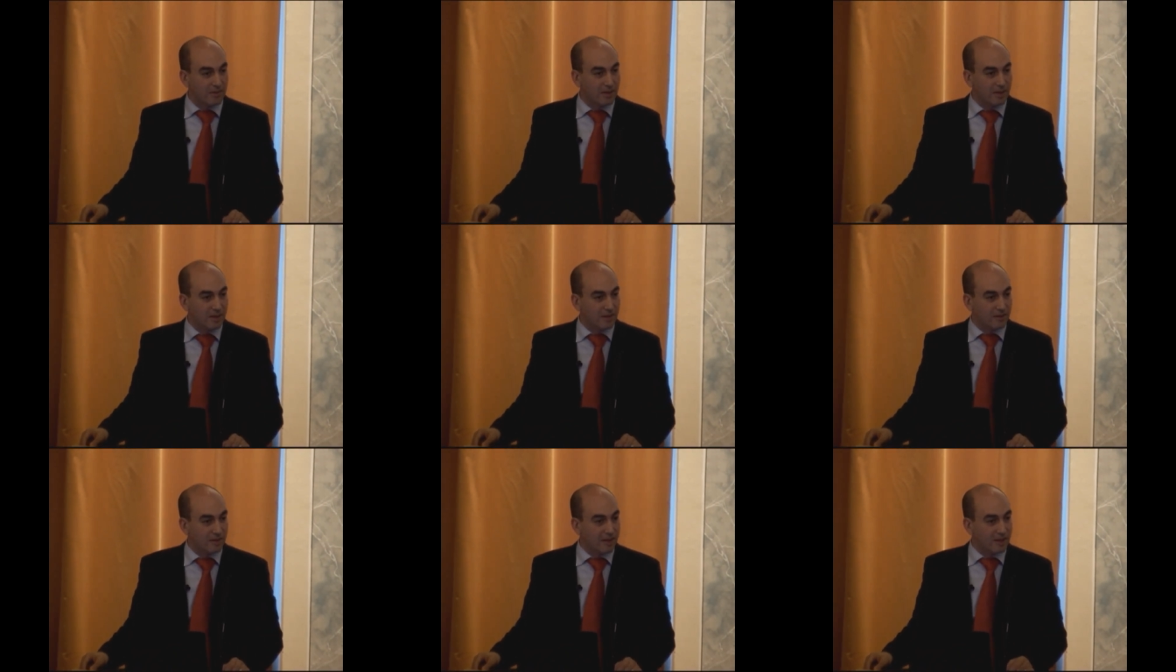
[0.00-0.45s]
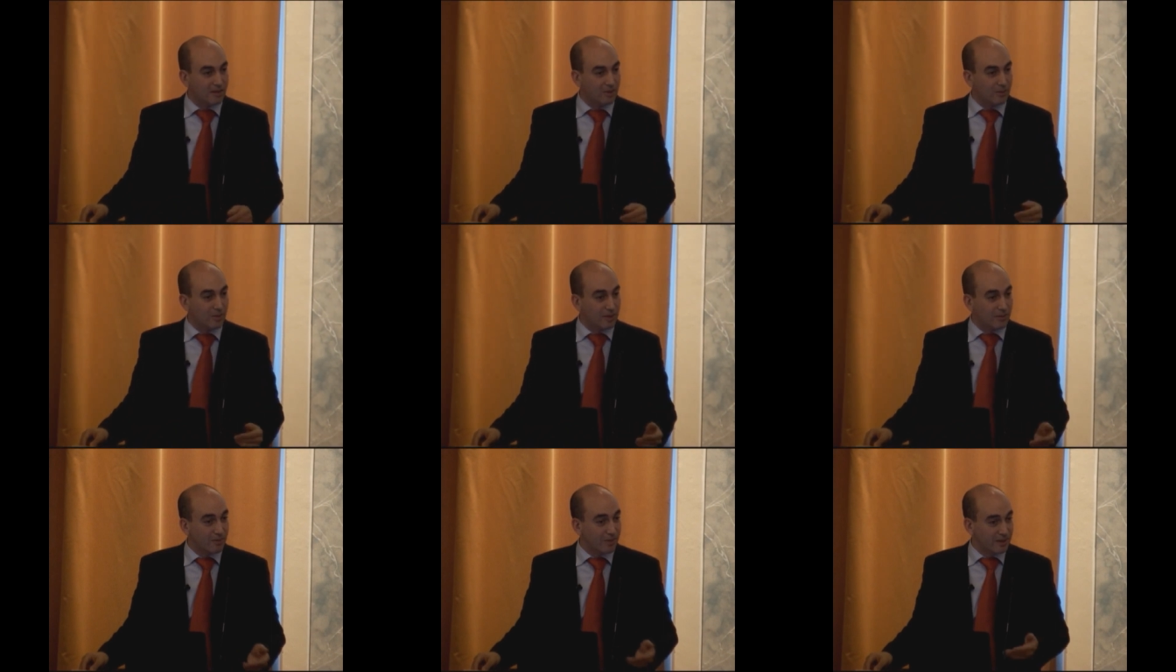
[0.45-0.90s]
either get to
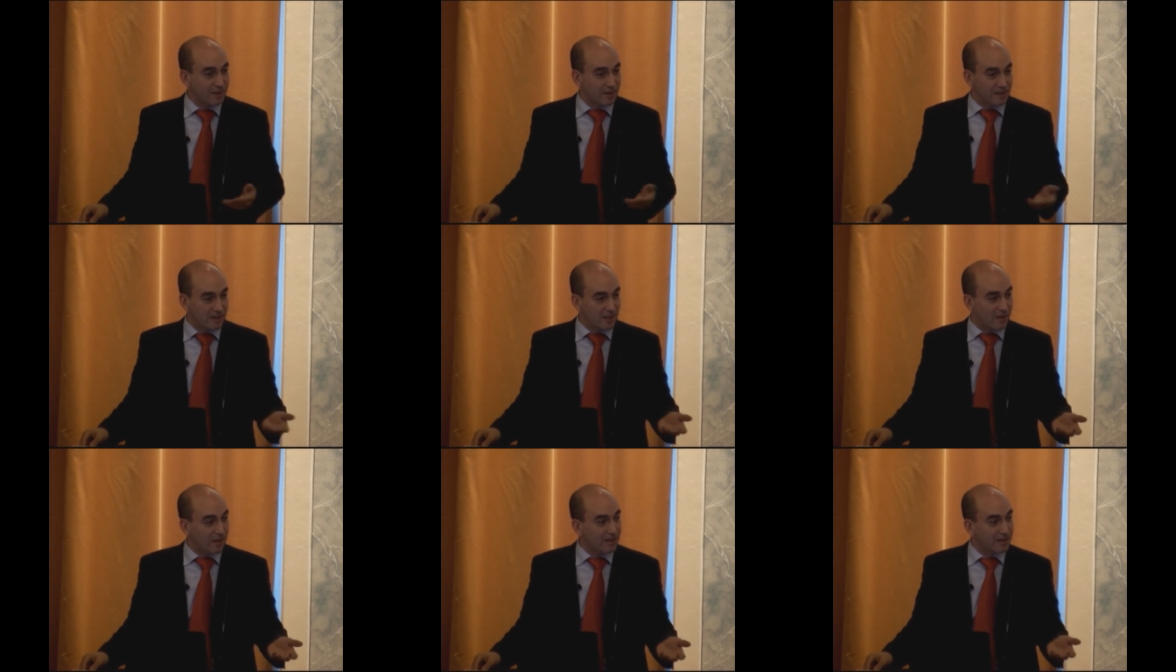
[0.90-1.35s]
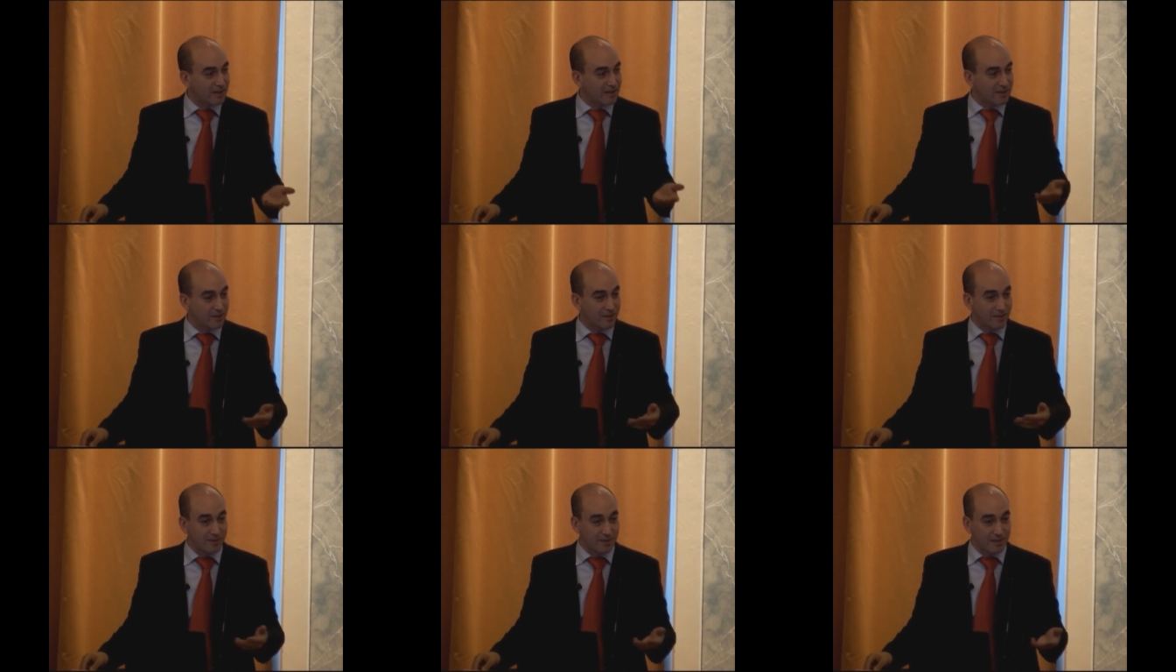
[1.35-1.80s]
work with as colleagues
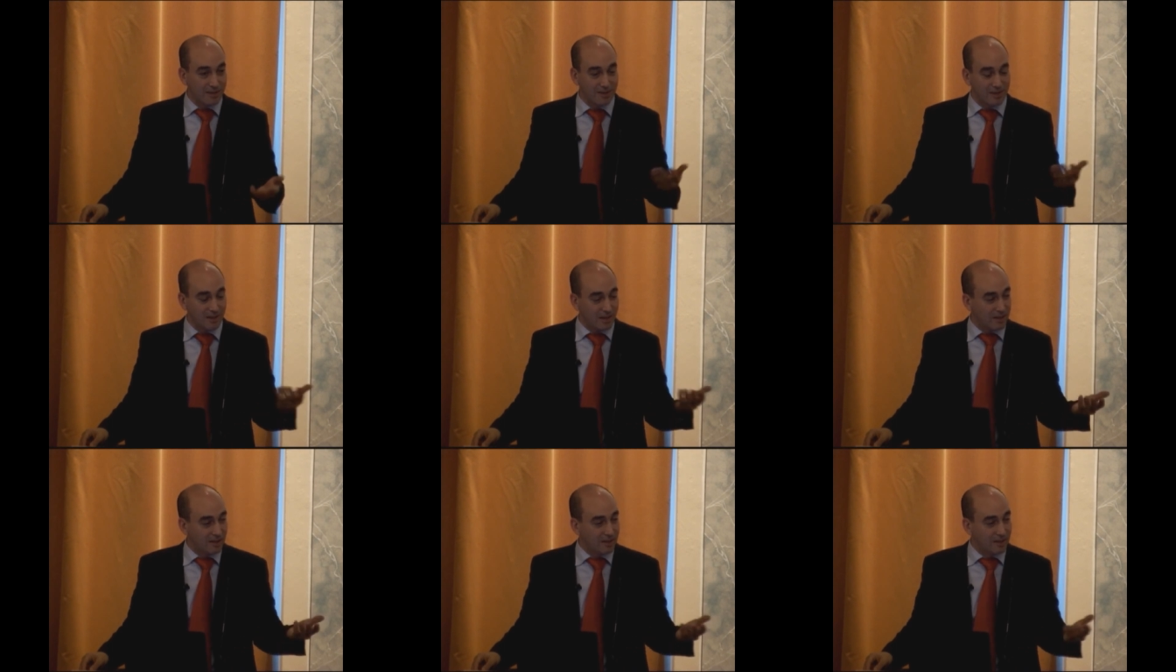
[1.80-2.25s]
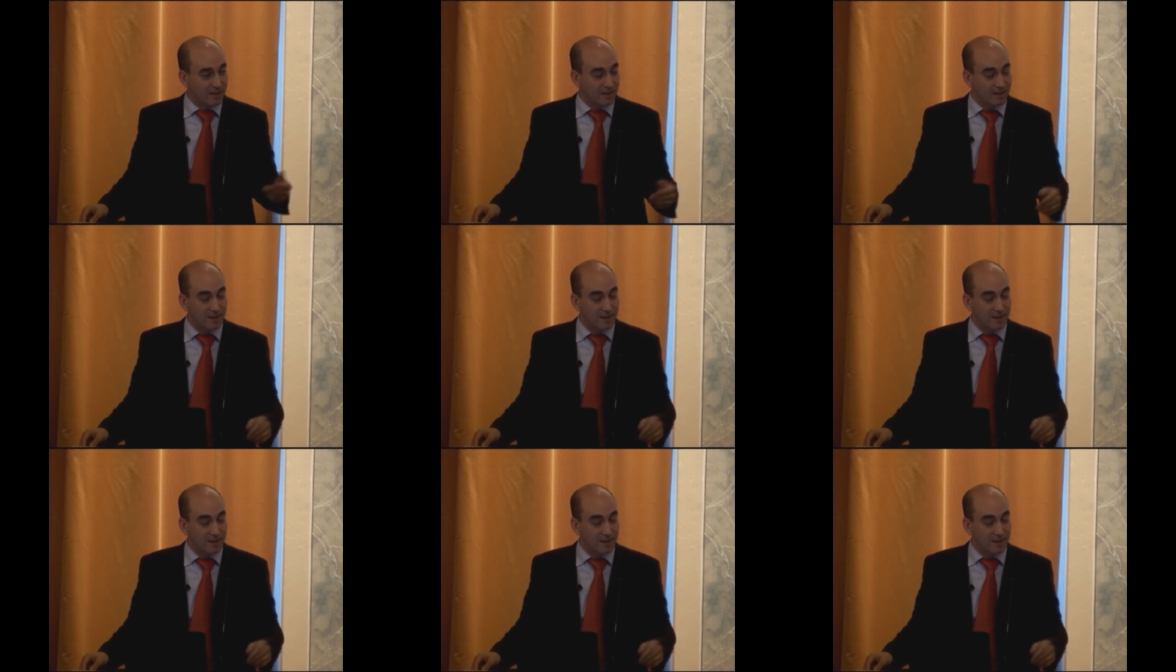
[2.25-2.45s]
or as uh,